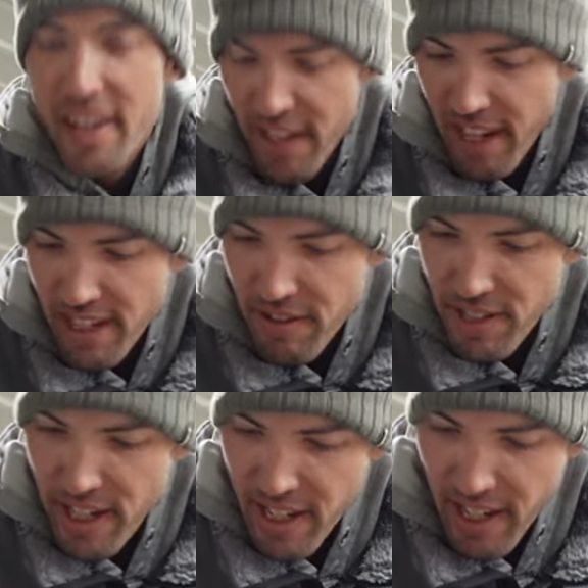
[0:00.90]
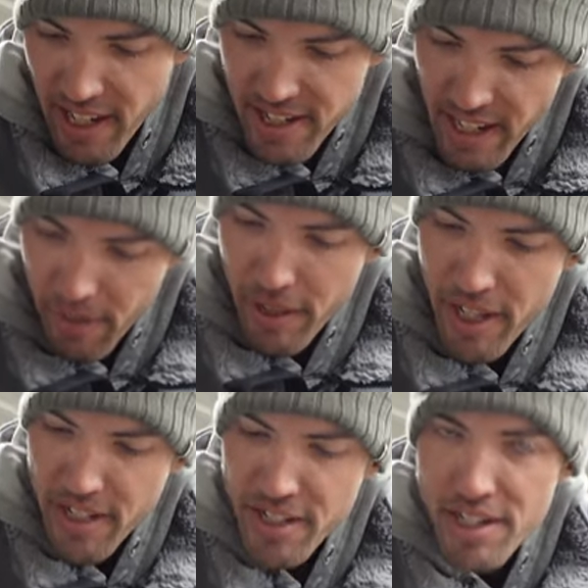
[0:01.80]
Hey guys, I was getting asked how I
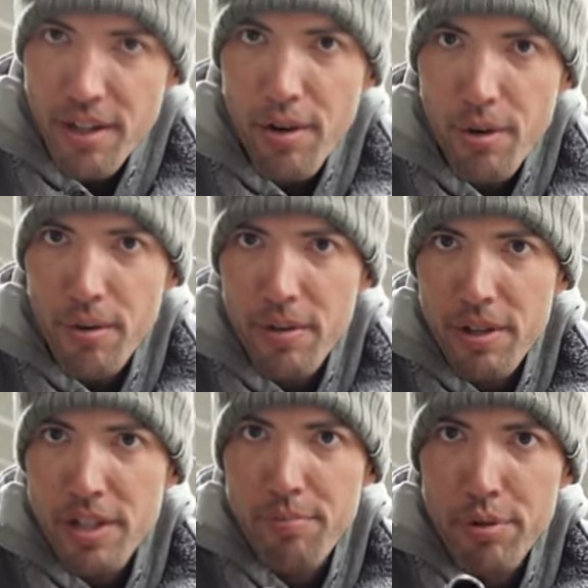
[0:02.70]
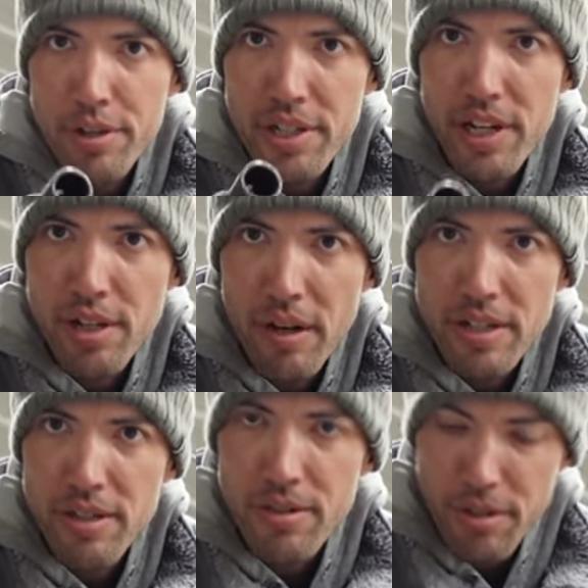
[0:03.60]
like to stow this Brew City
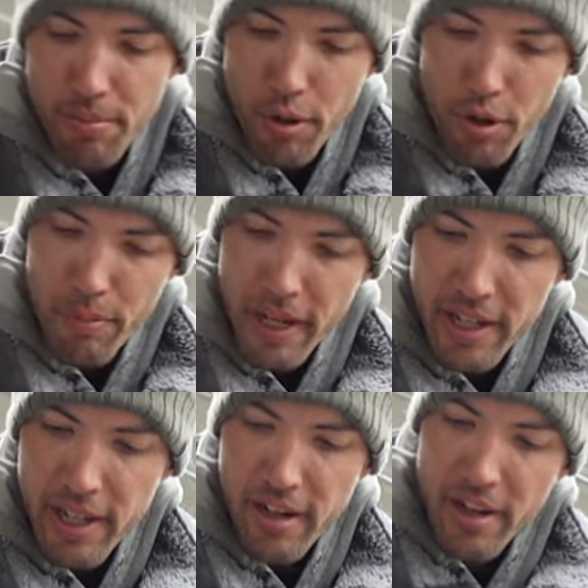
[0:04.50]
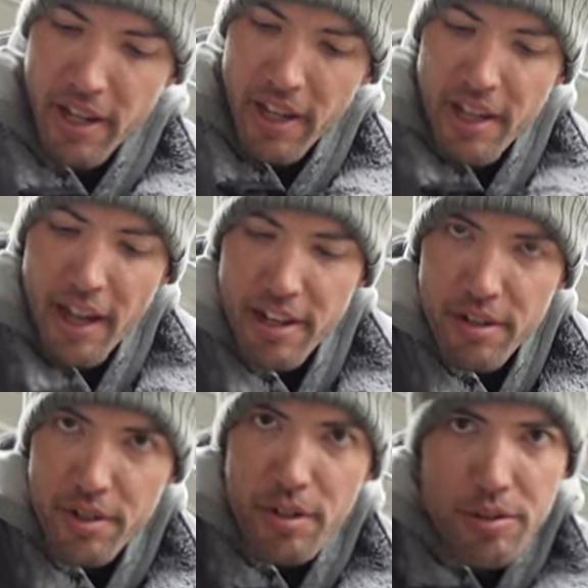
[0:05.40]
transducer pole back here. I
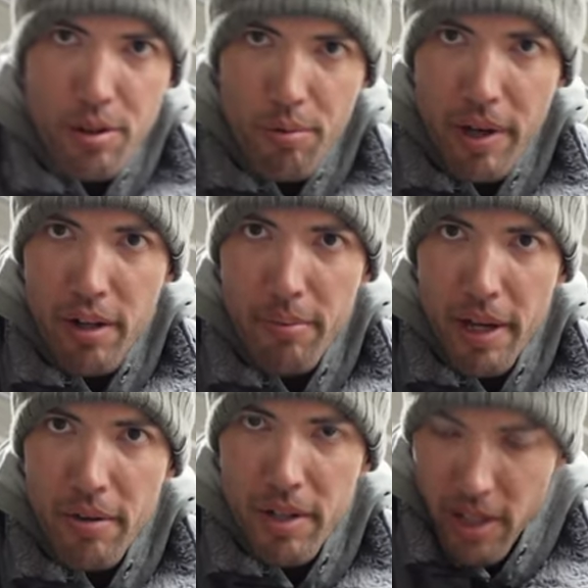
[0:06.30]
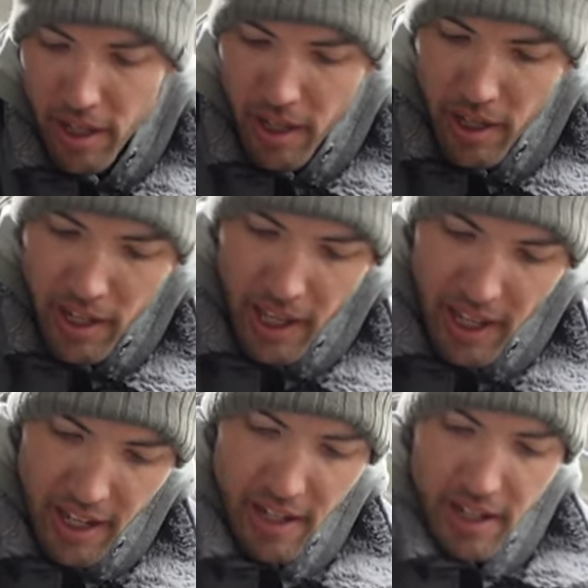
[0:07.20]
do use a rail mount
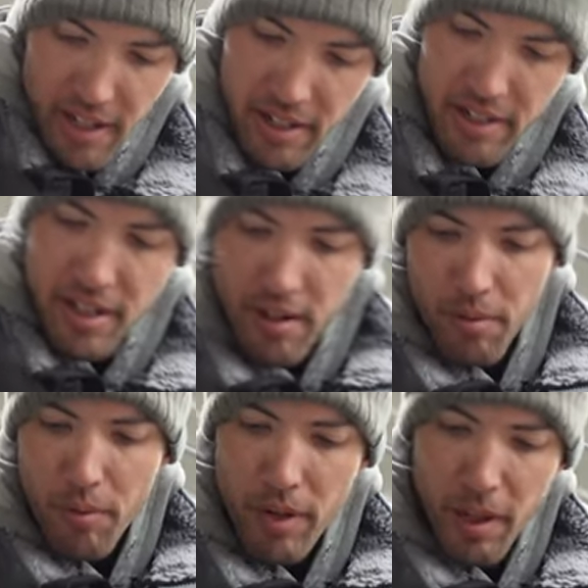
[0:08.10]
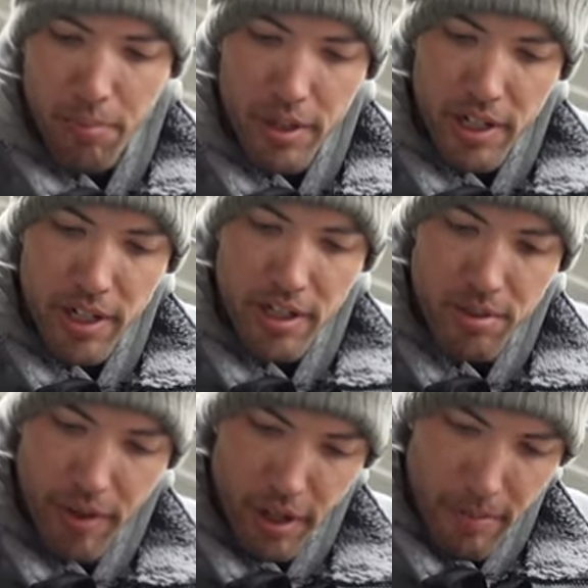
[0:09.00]
and when I put it in
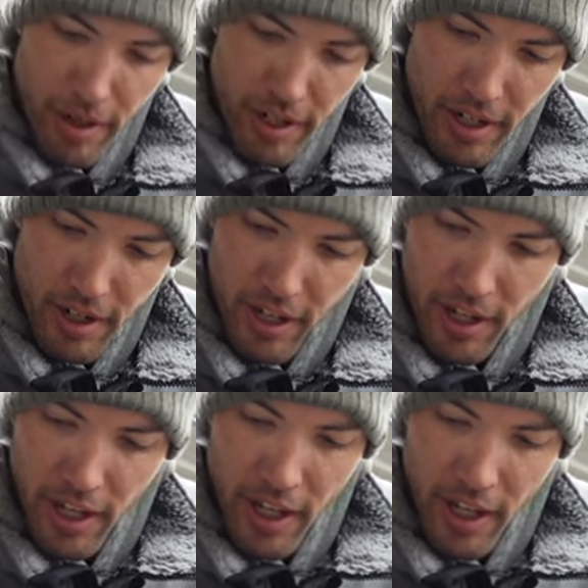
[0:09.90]
this rail mount here,